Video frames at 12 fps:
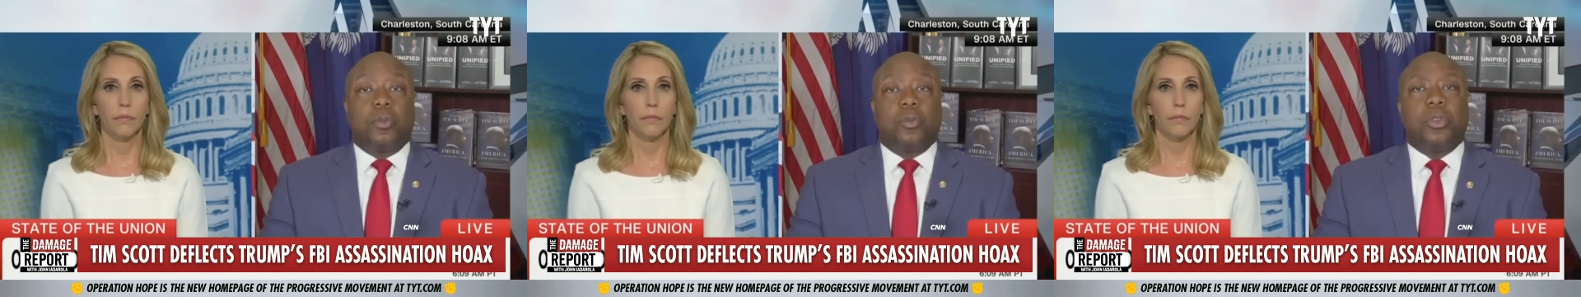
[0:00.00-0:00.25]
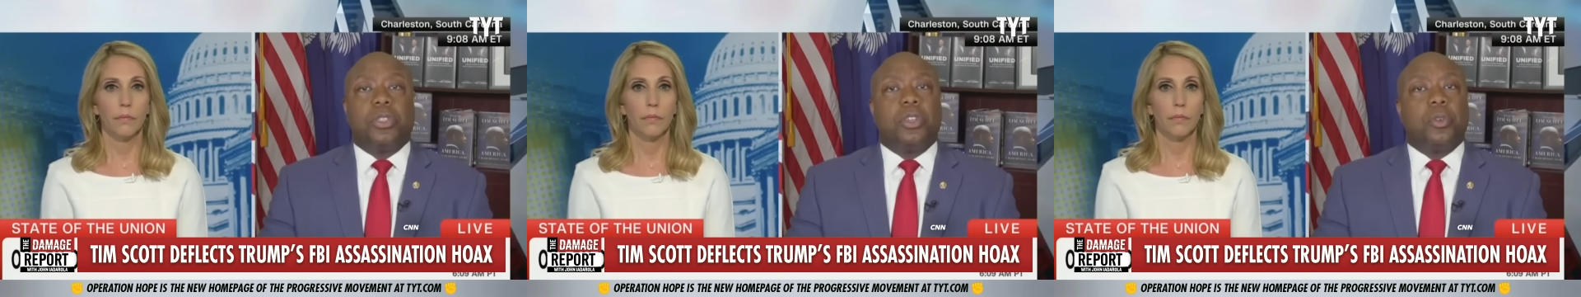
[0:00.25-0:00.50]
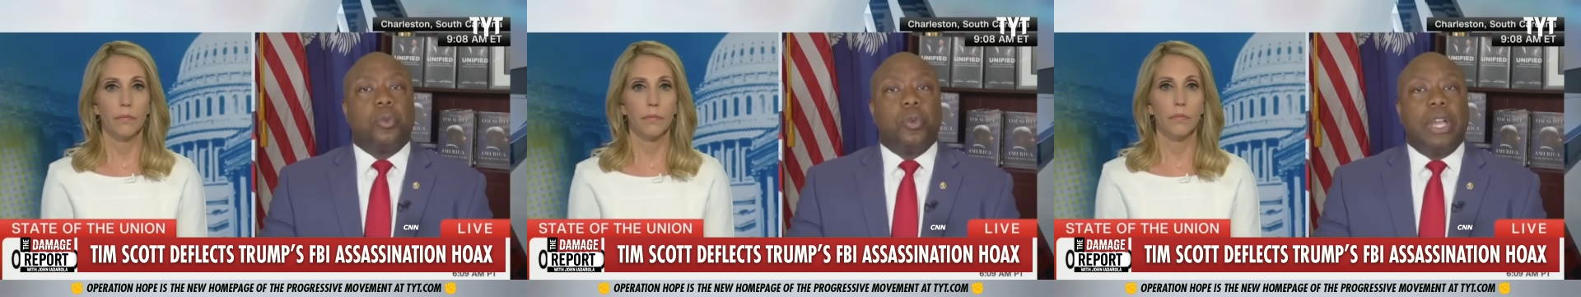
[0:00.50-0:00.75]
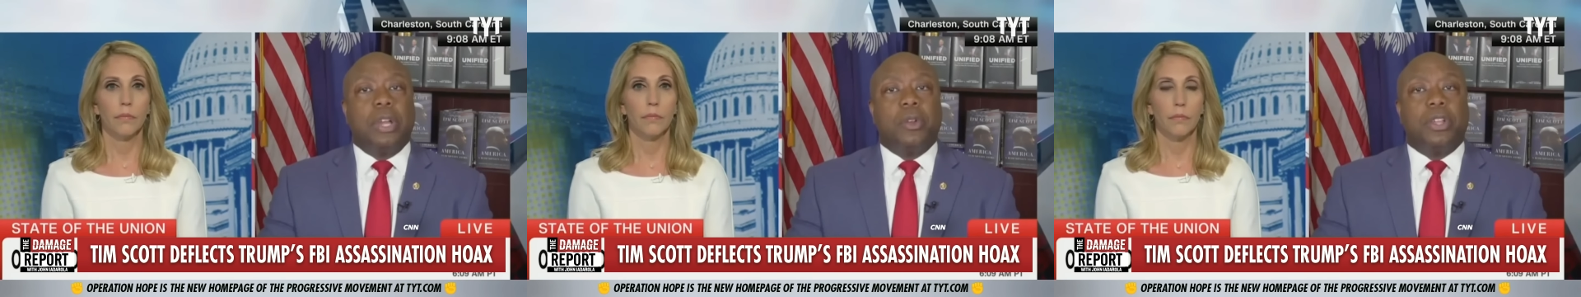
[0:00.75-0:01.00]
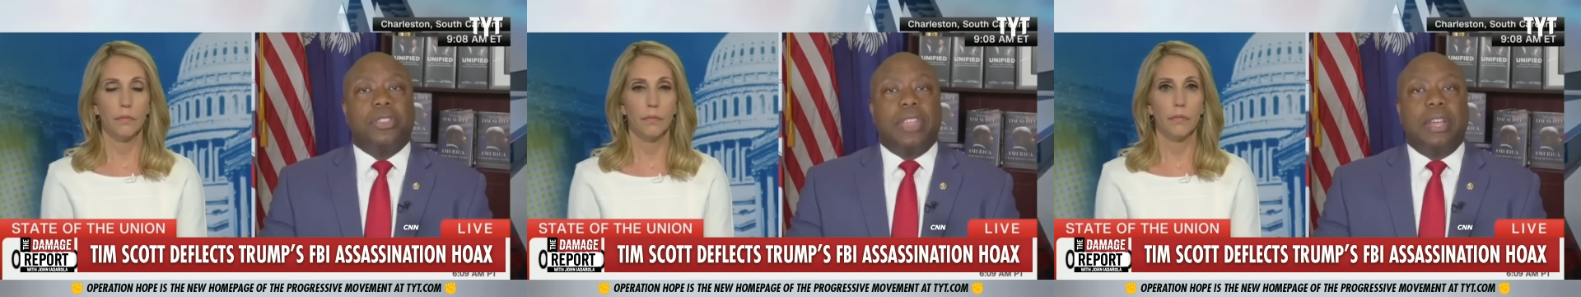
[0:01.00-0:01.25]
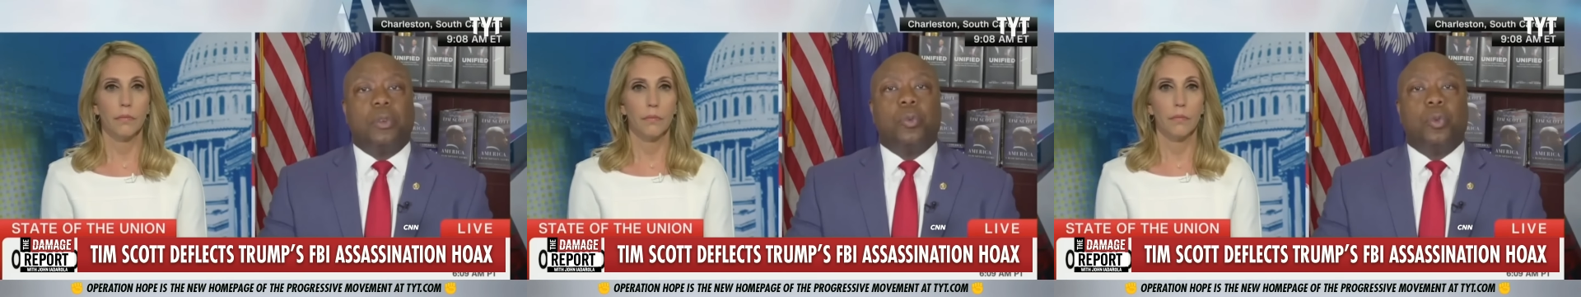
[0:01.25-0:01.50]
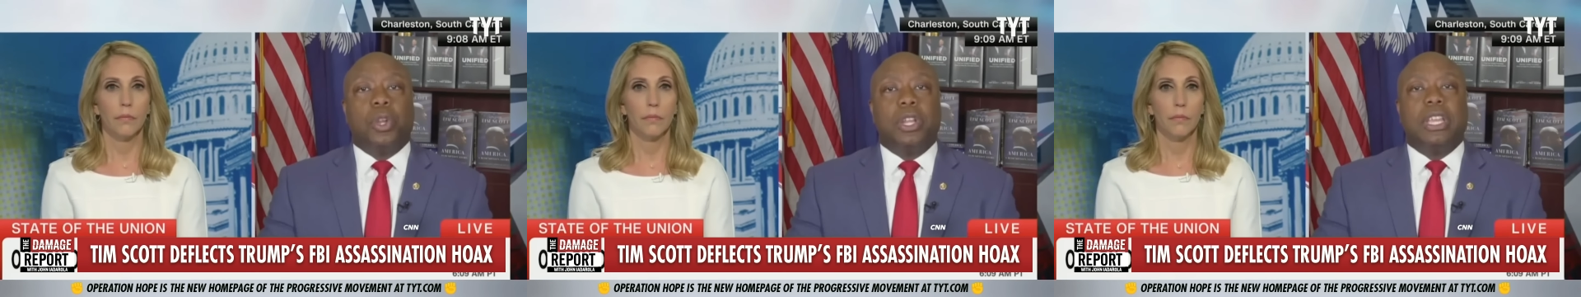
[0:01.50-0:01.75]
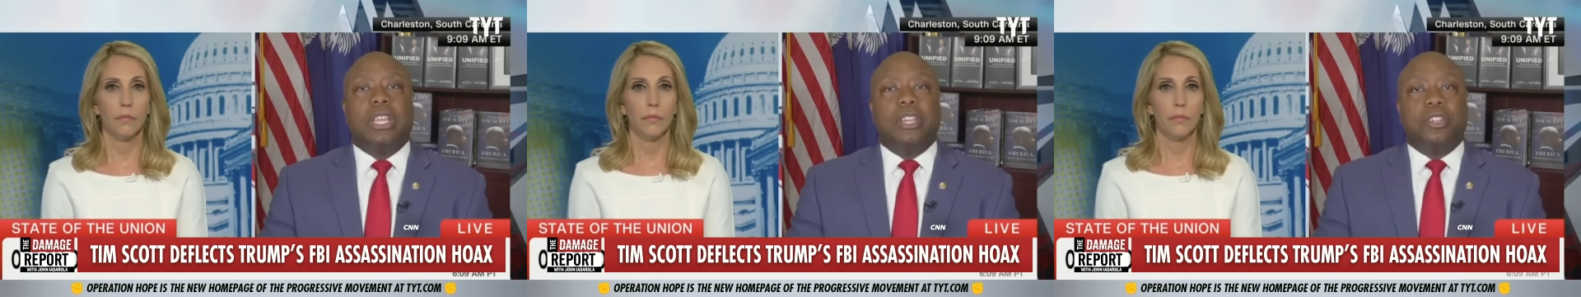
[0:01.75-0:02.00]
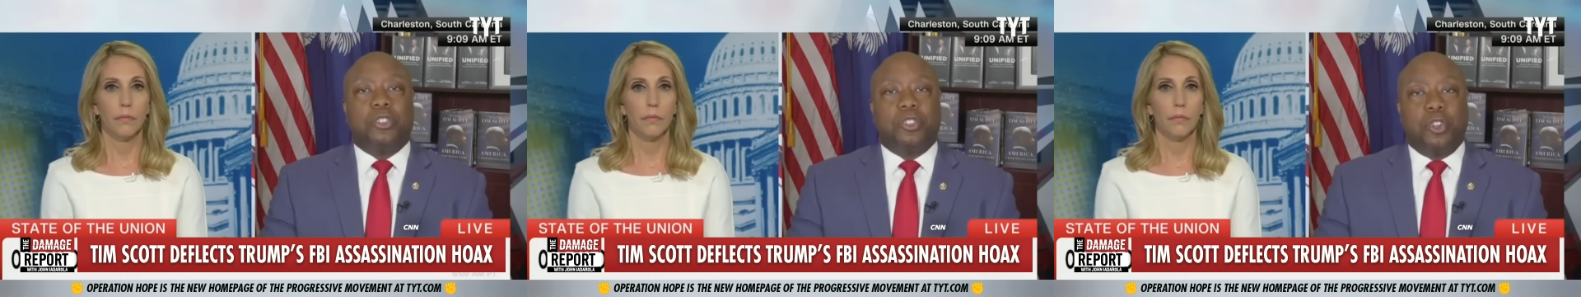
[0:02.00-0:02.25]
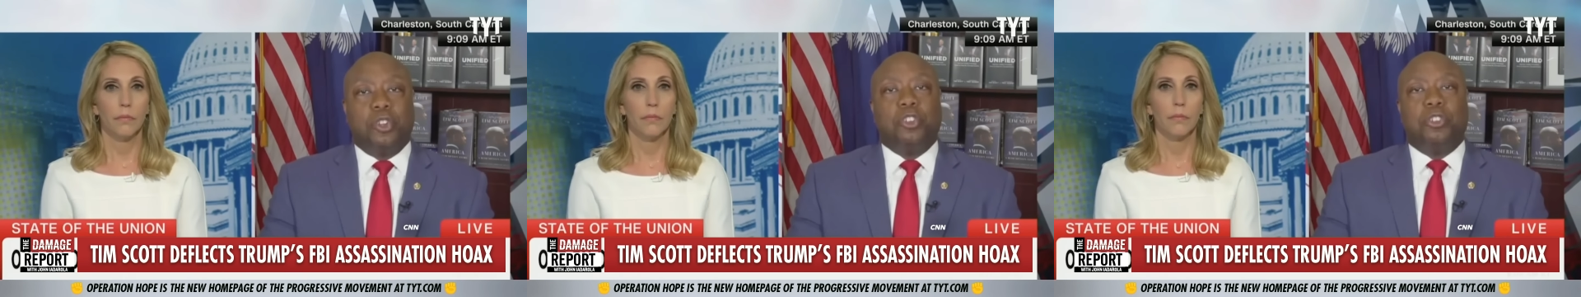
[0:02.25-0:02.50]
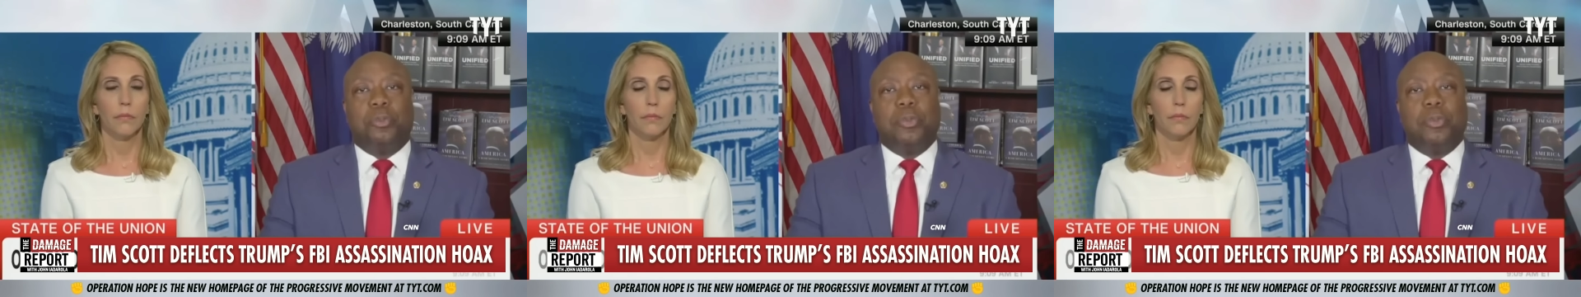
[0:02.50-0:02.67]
Speaker 1: Well, the rhetoric that really concerns